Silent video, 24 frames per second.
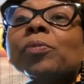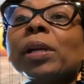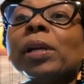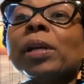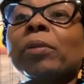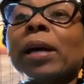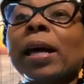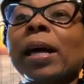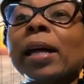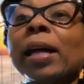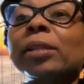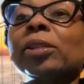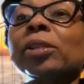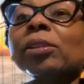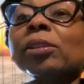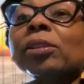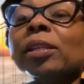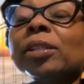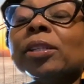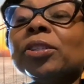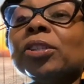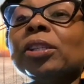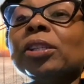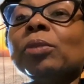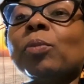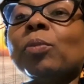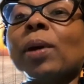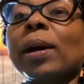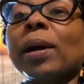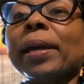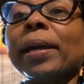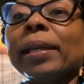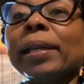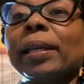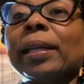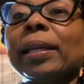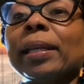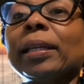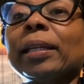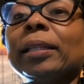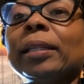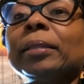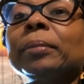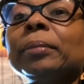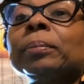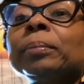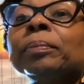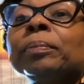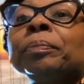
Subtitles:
I got to the GYN,